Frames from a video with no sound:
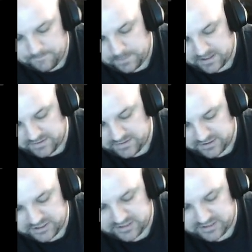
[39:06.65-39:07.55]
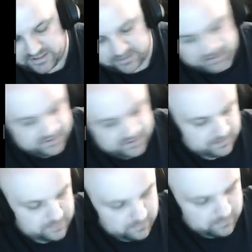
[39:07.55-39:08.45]
This function still goes up
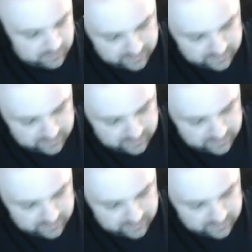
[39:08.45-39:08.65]
to 1.